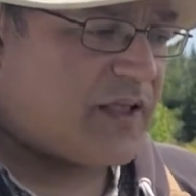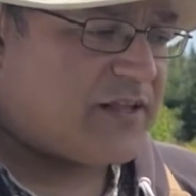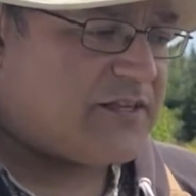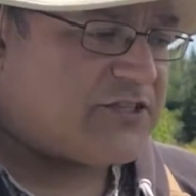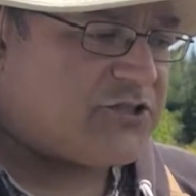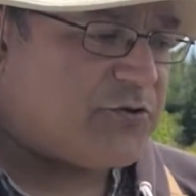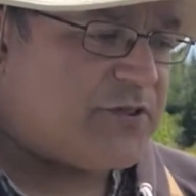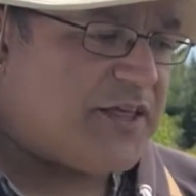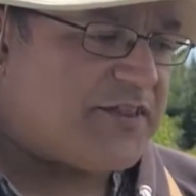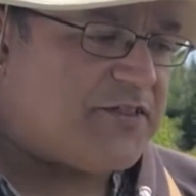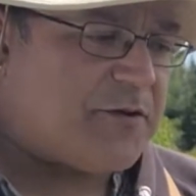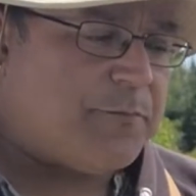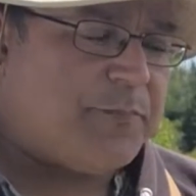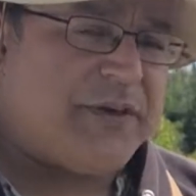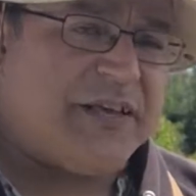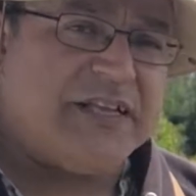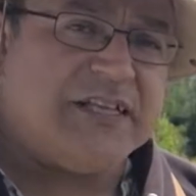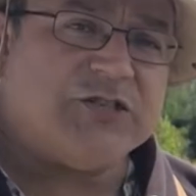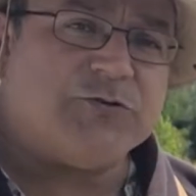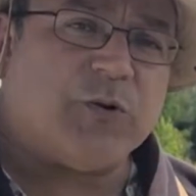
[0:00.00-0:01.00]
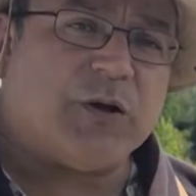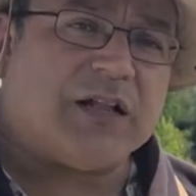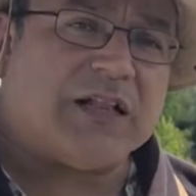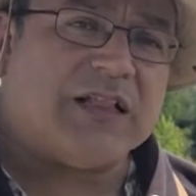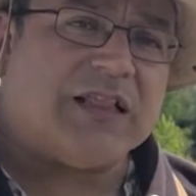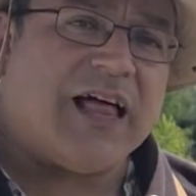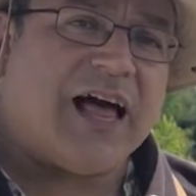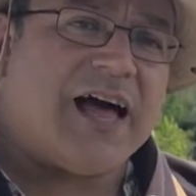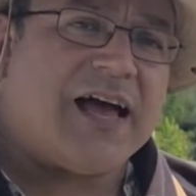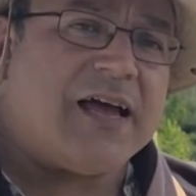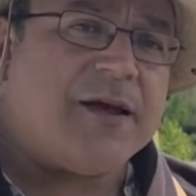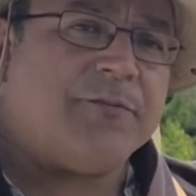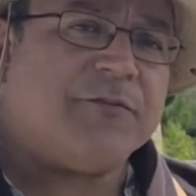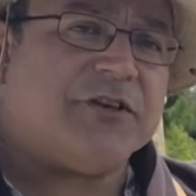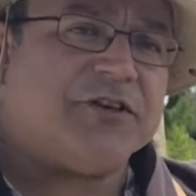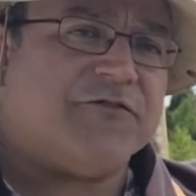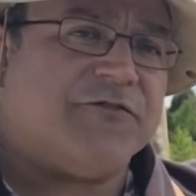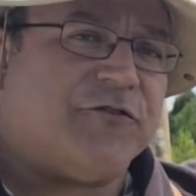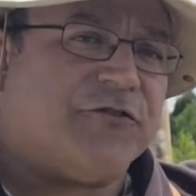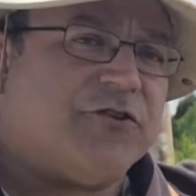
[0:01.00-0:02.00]
so that the beans will climb
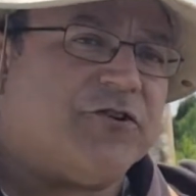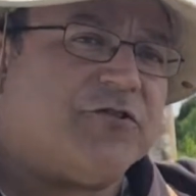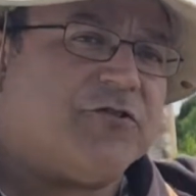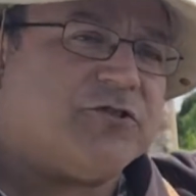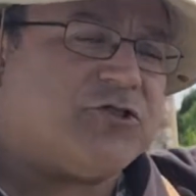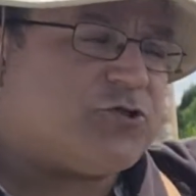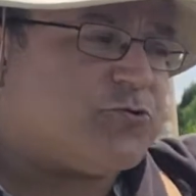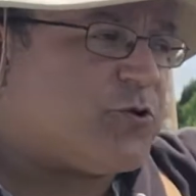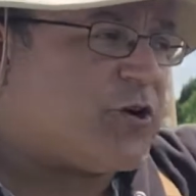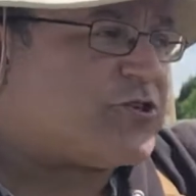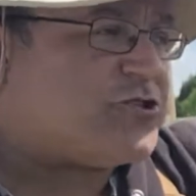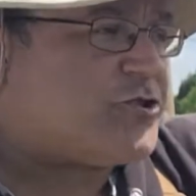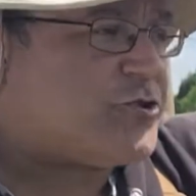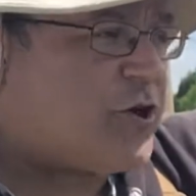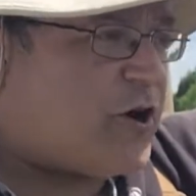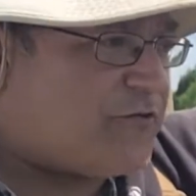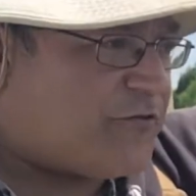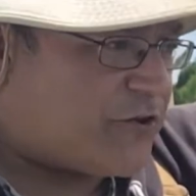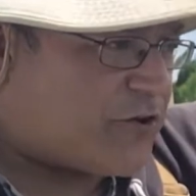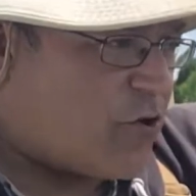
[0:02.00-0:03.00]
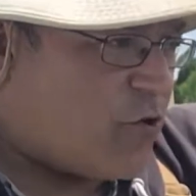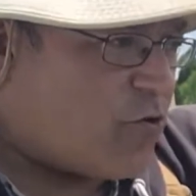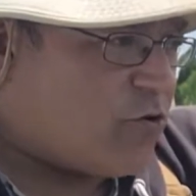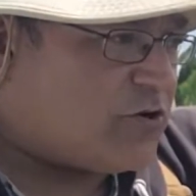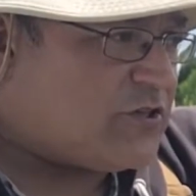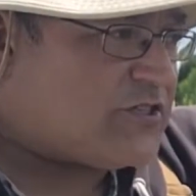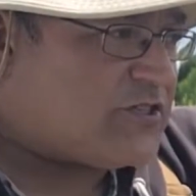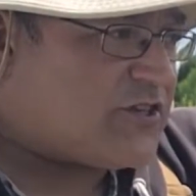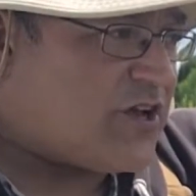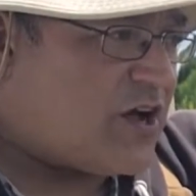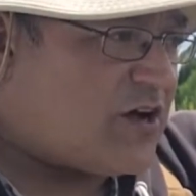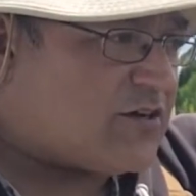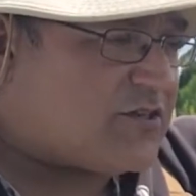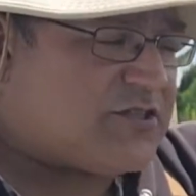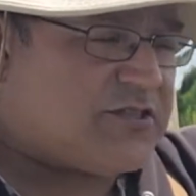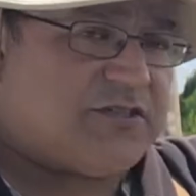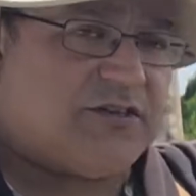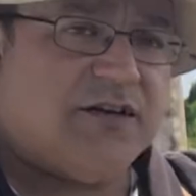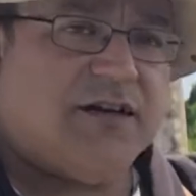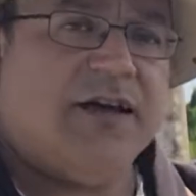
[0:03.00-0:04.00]
the vertical structure of the corn
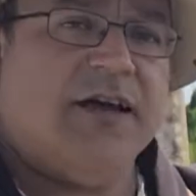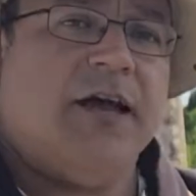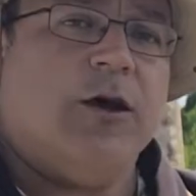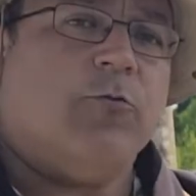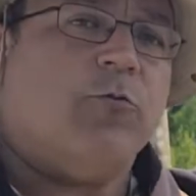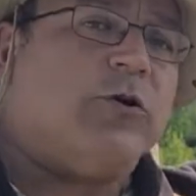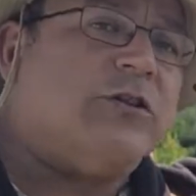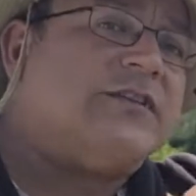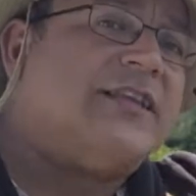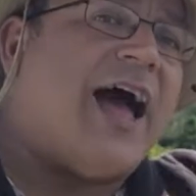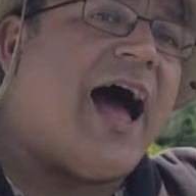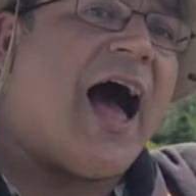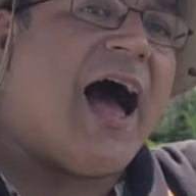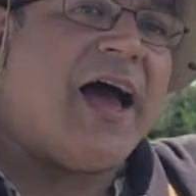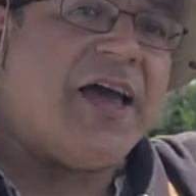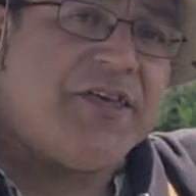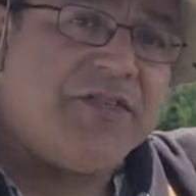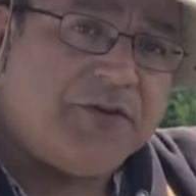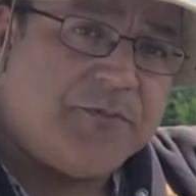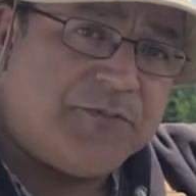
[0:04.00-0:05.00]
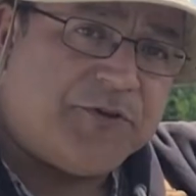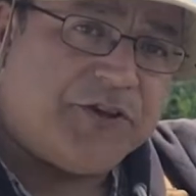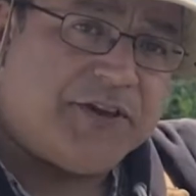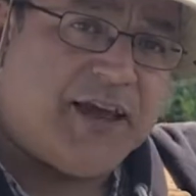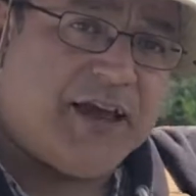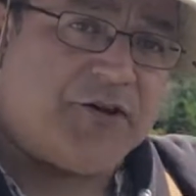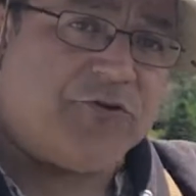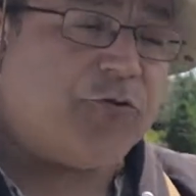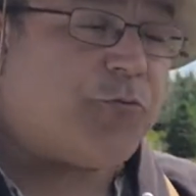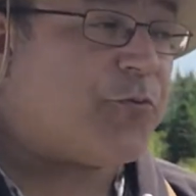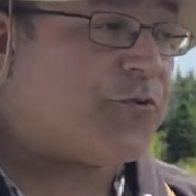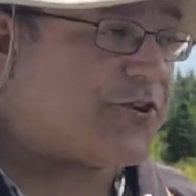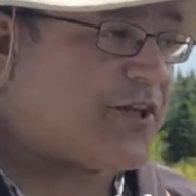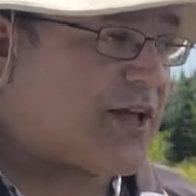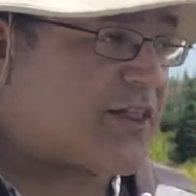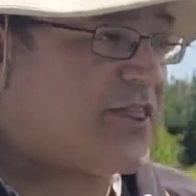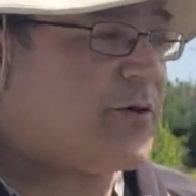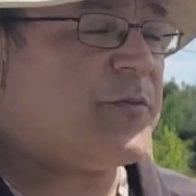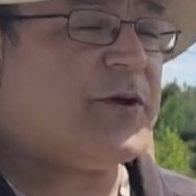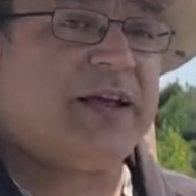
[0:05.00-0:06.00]
stalks, will tie them together,
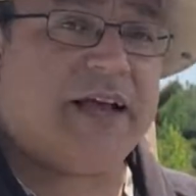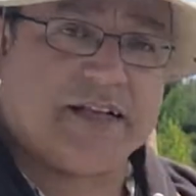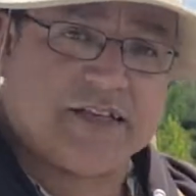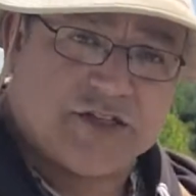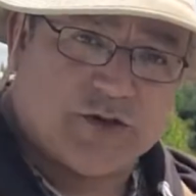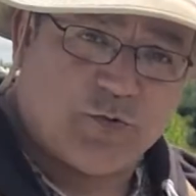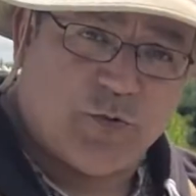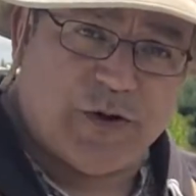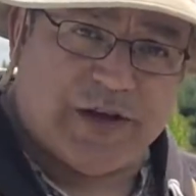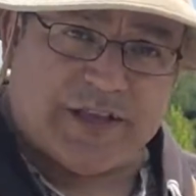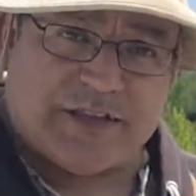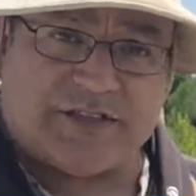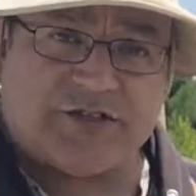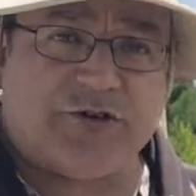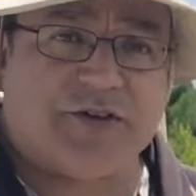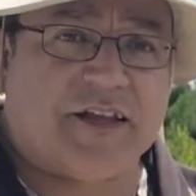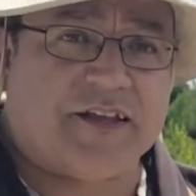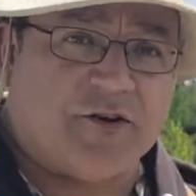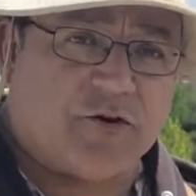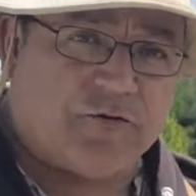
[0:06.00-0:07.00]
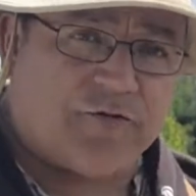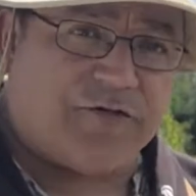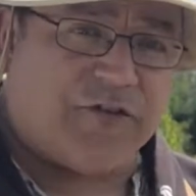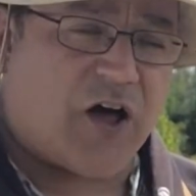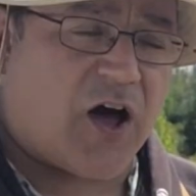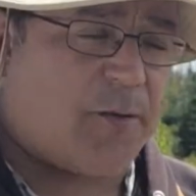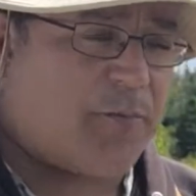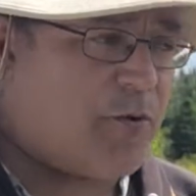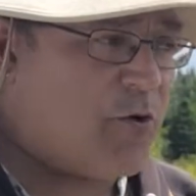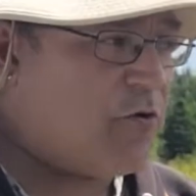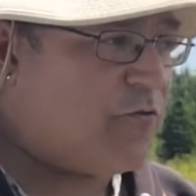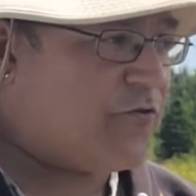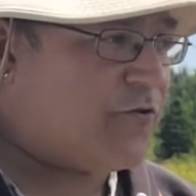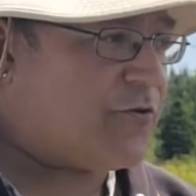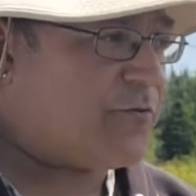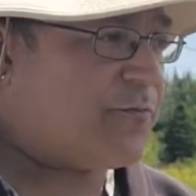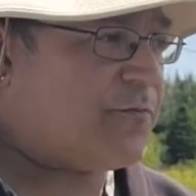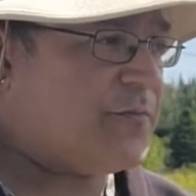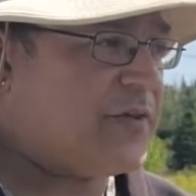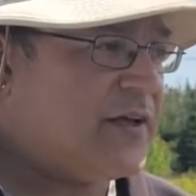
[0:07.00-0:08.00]
protect them against wind so they don't flop
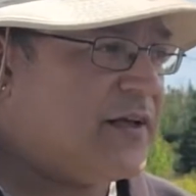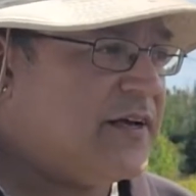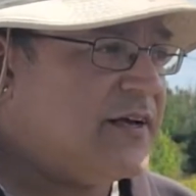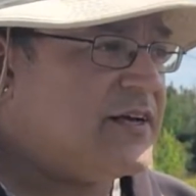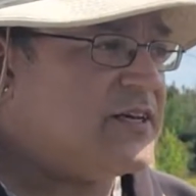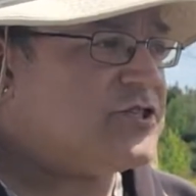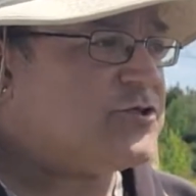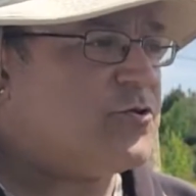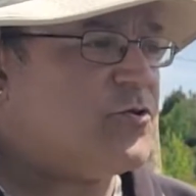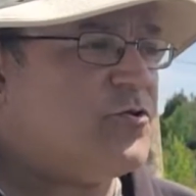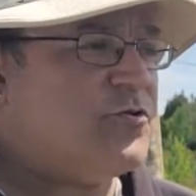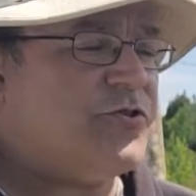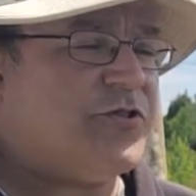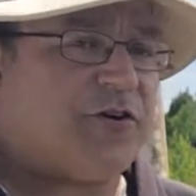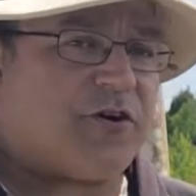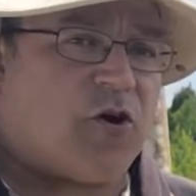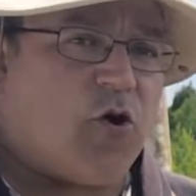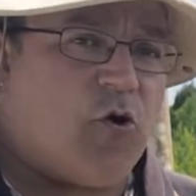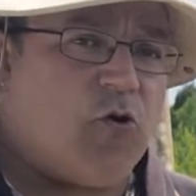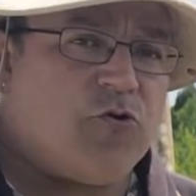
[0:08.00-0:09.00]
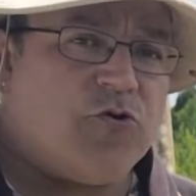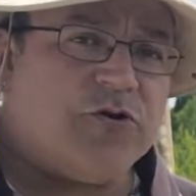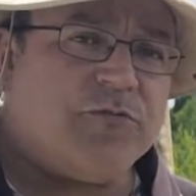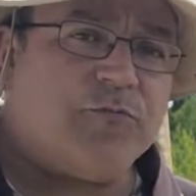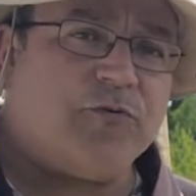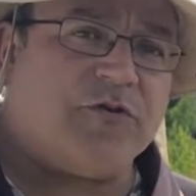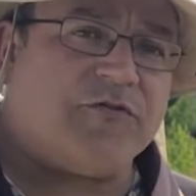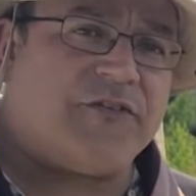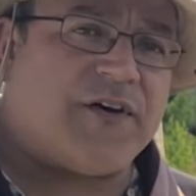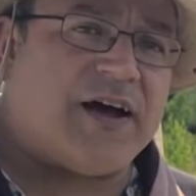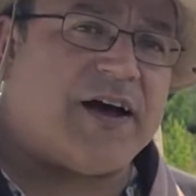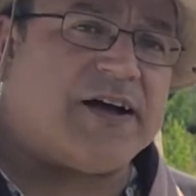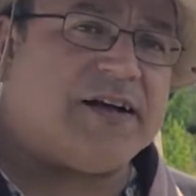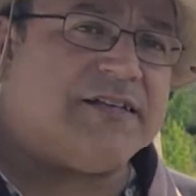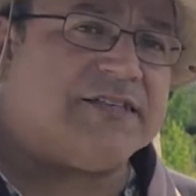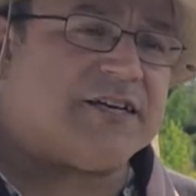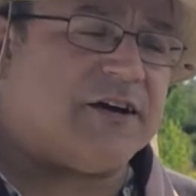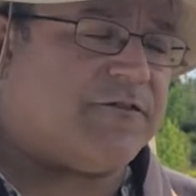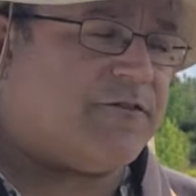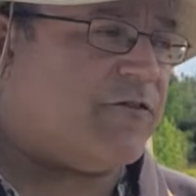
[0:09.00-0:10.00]
over. So the corn
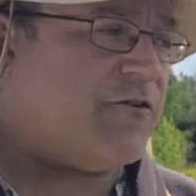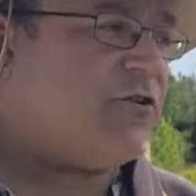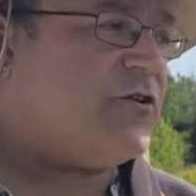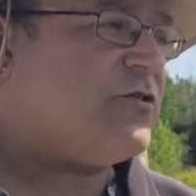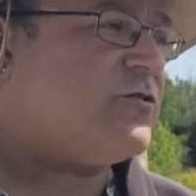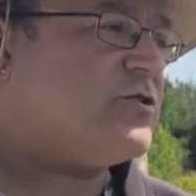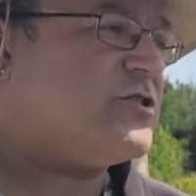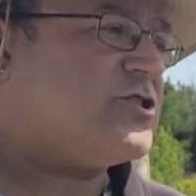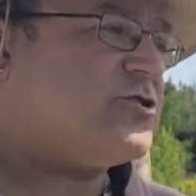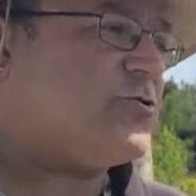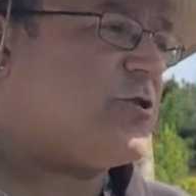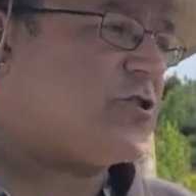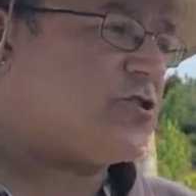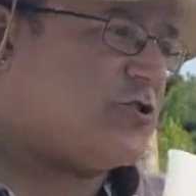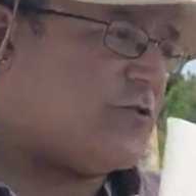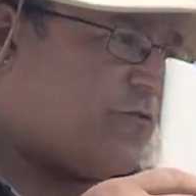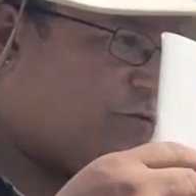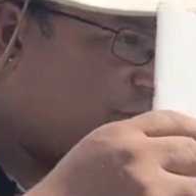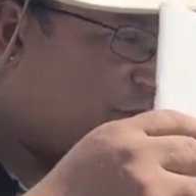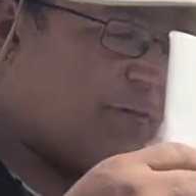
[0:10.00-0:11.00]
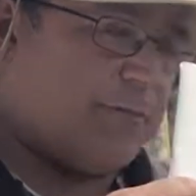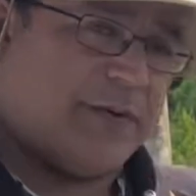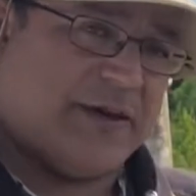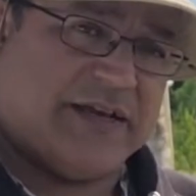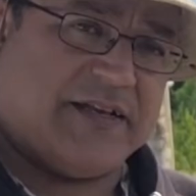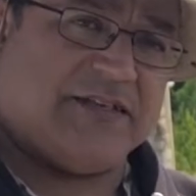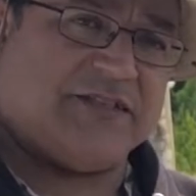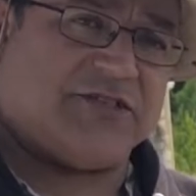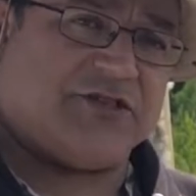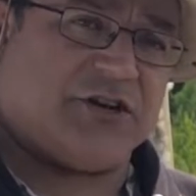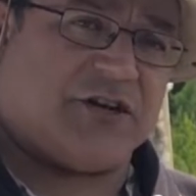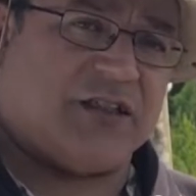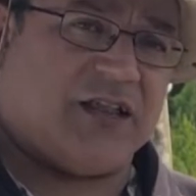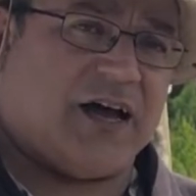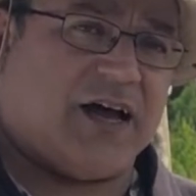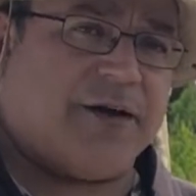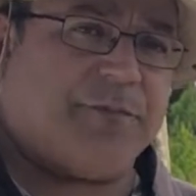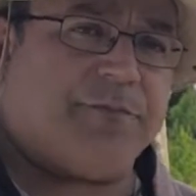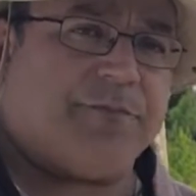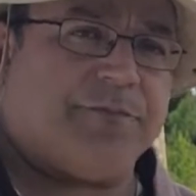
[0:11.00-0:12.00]
provides a vertical structure for the beans to
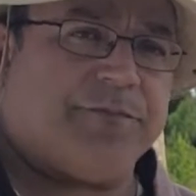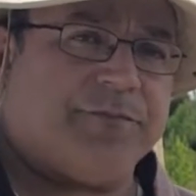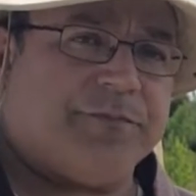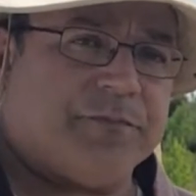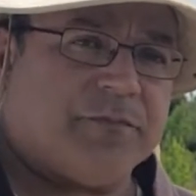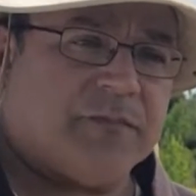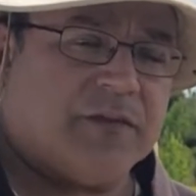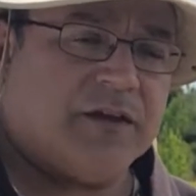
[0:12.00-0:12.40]
climb.